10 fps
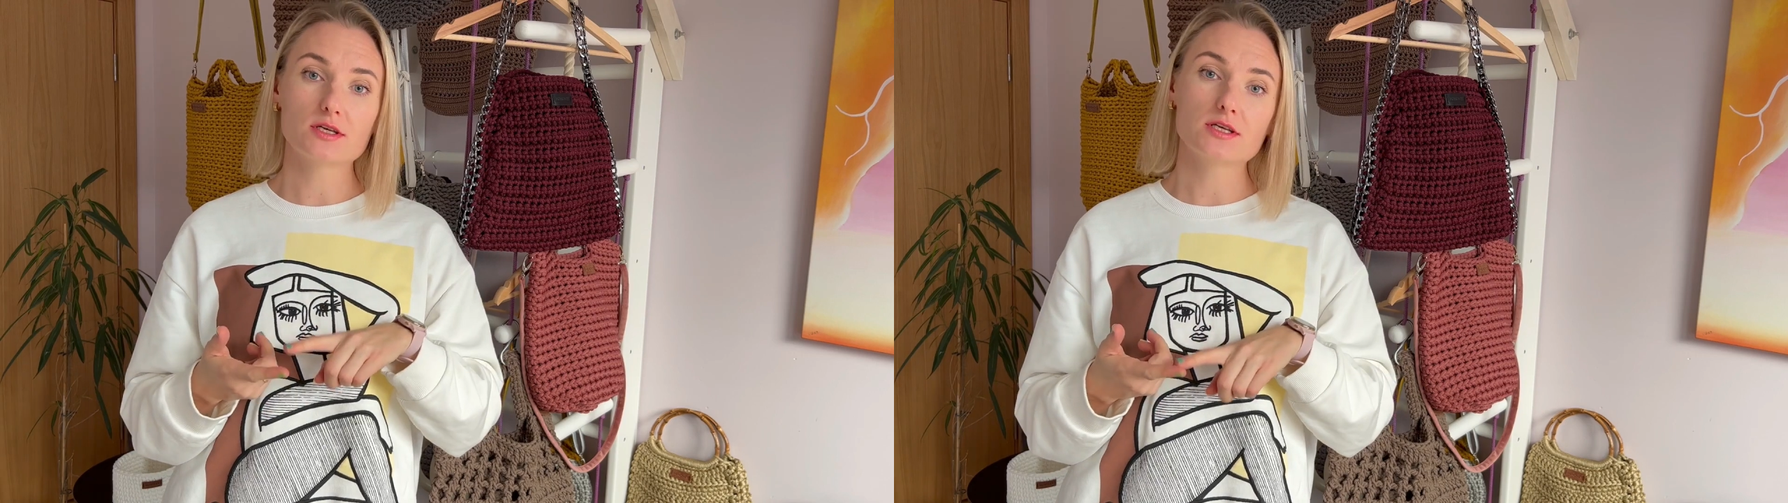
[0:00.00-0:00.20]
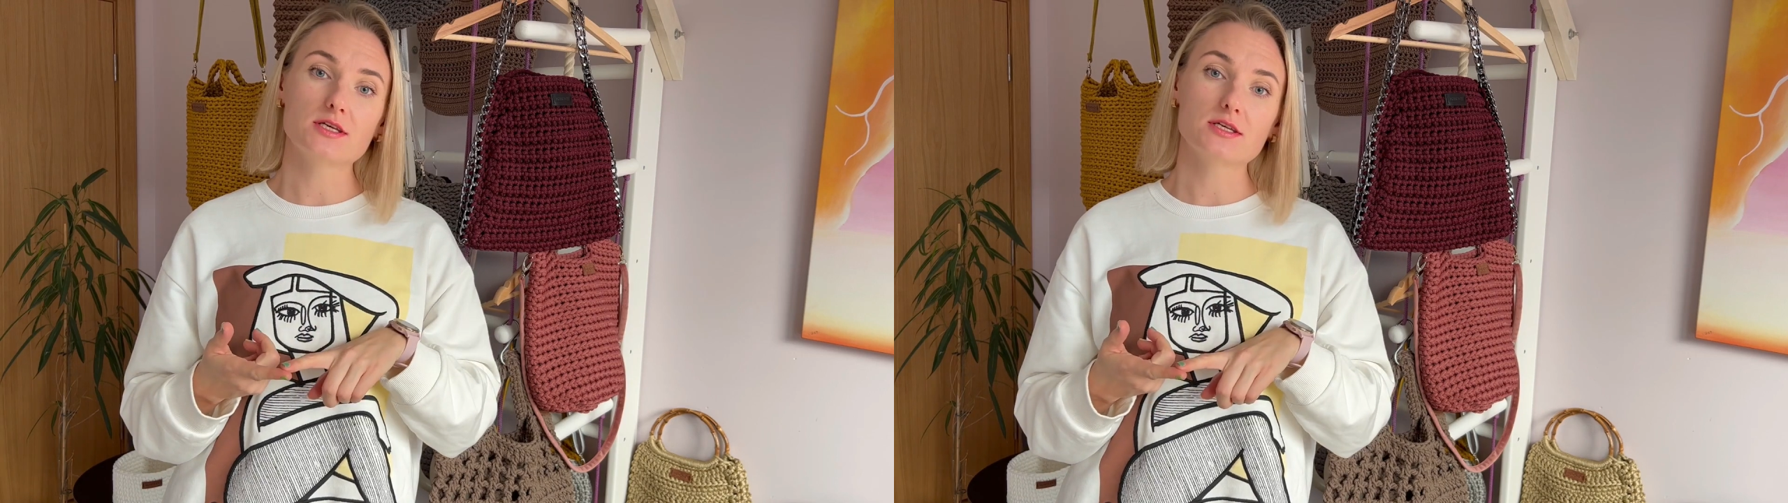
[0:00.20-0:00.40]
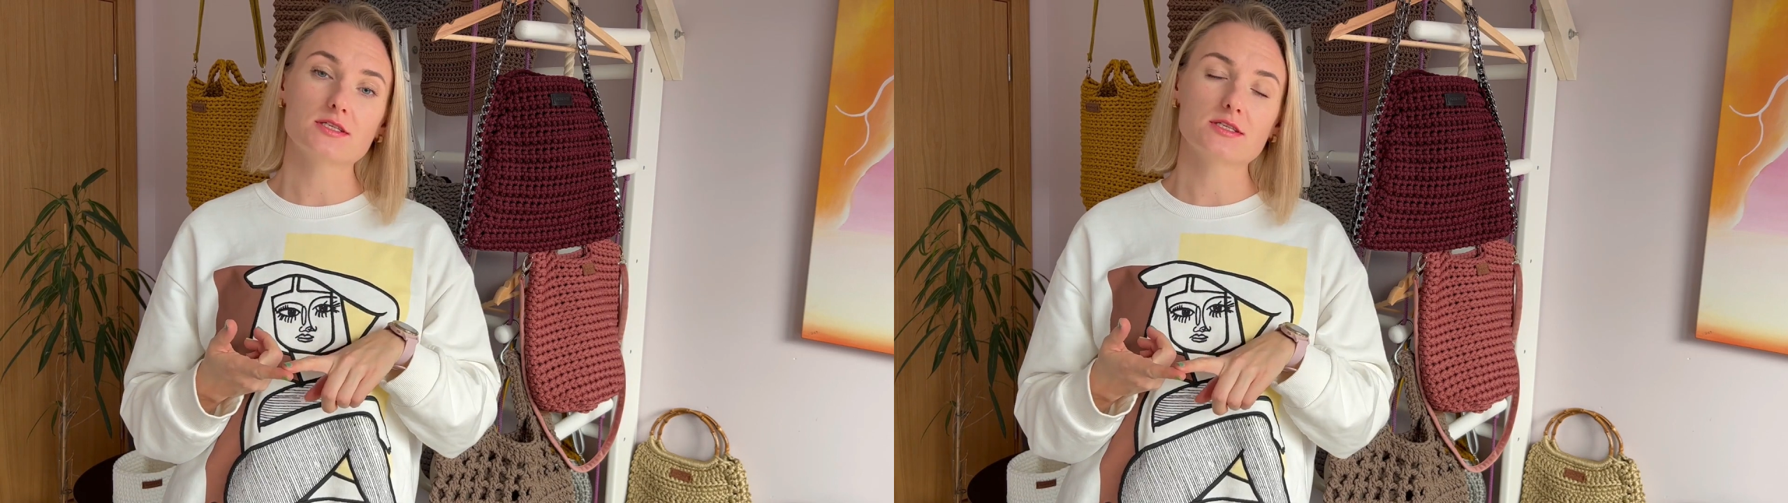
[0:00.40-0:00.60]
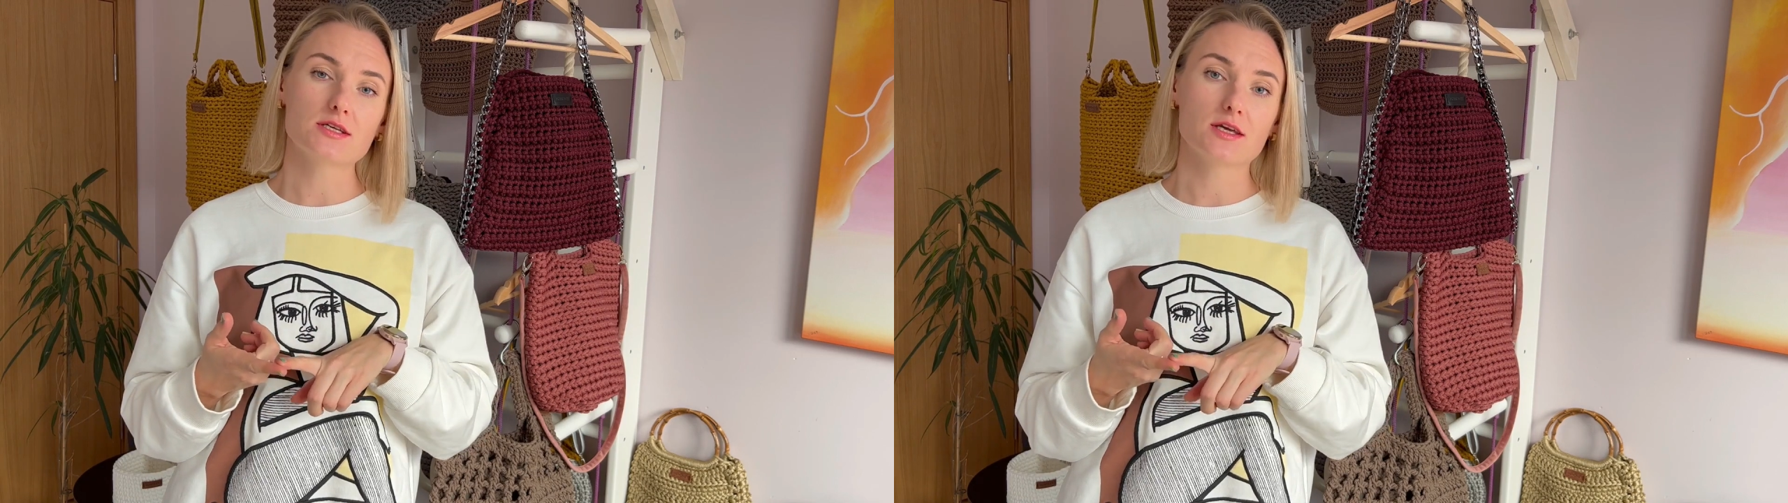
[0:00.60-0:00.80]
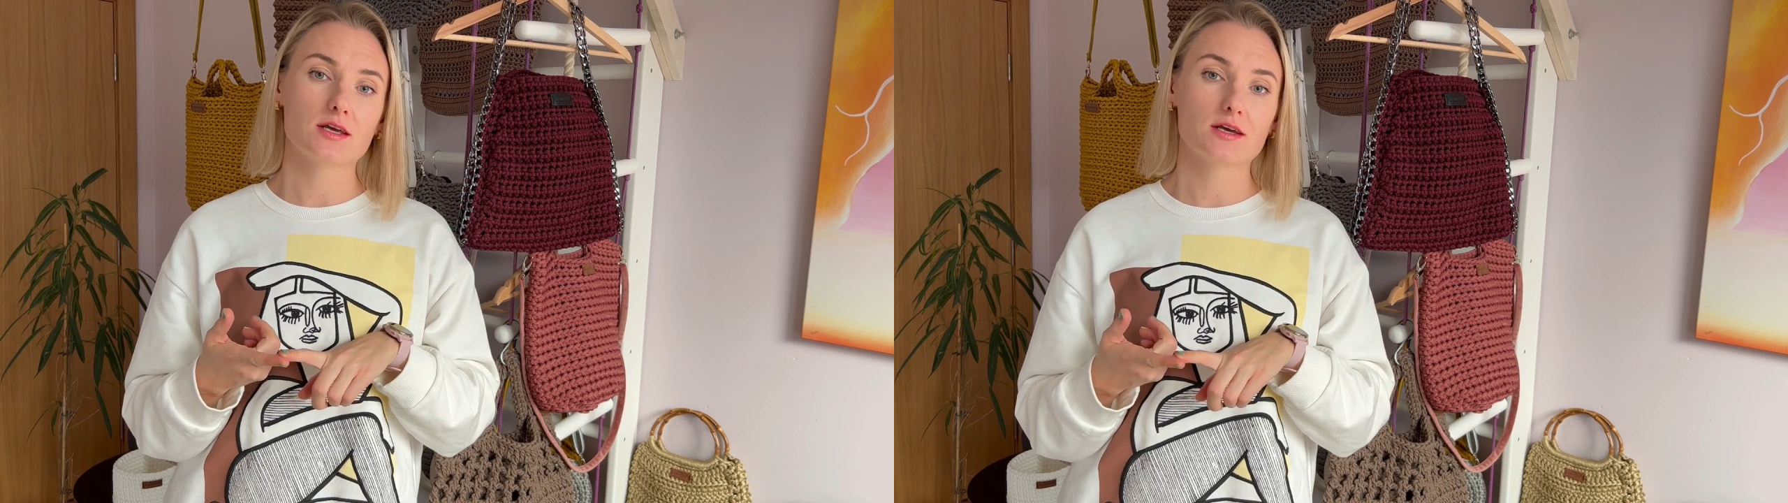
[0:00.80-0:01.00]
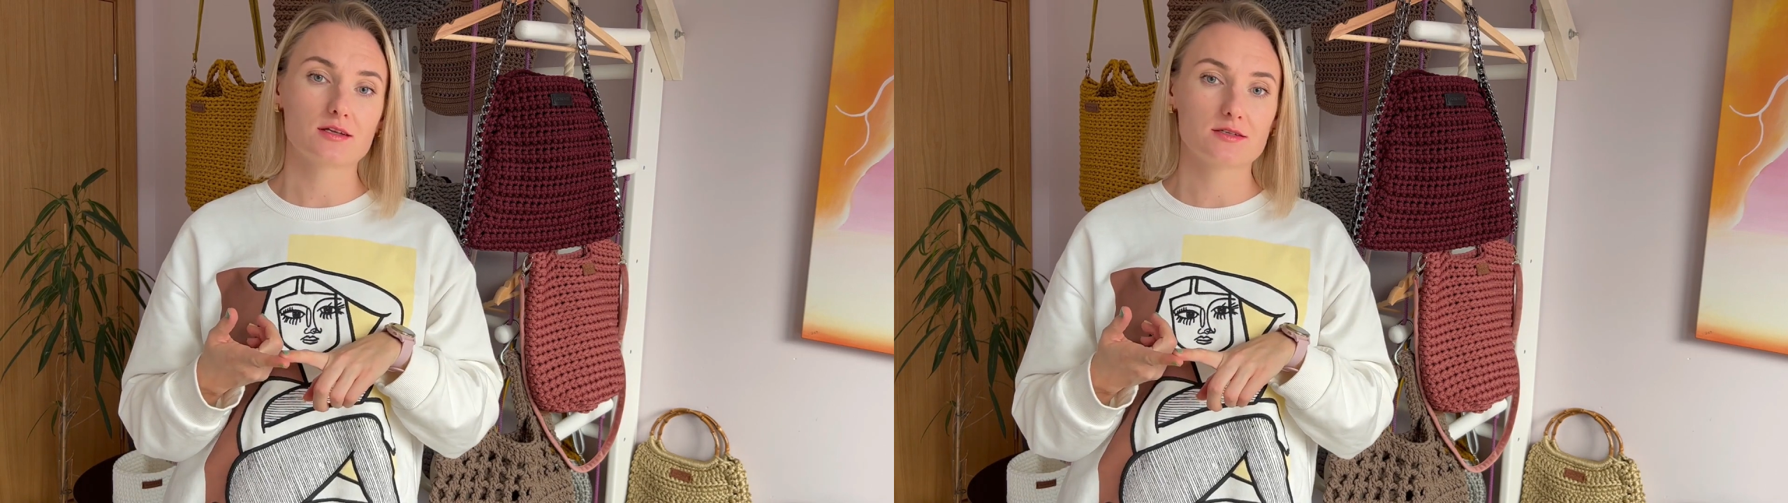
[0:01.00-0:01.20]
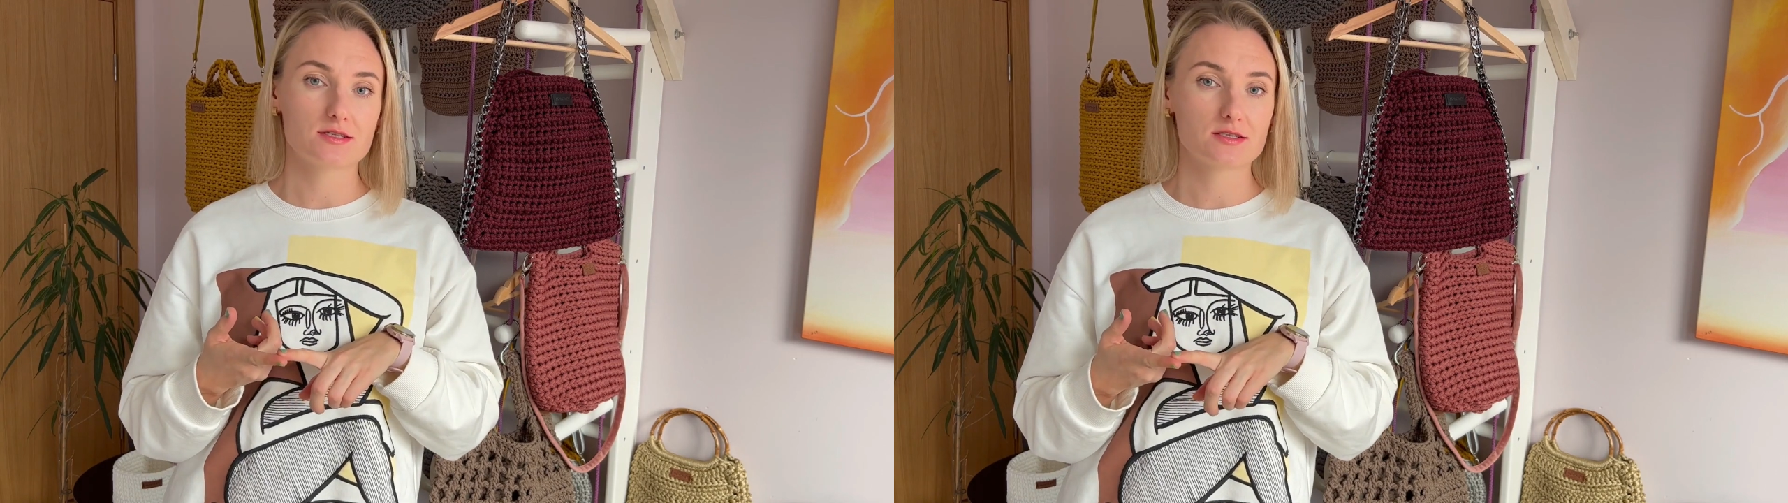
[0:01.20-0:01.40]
easy and